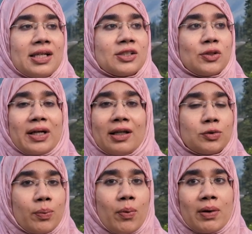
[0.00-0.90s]
So they got
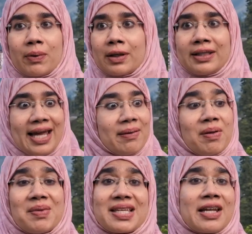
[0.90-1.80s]
to a point where they had
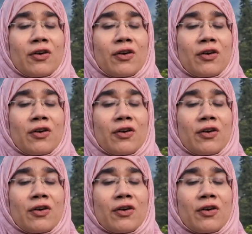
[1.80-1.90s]
maybe 10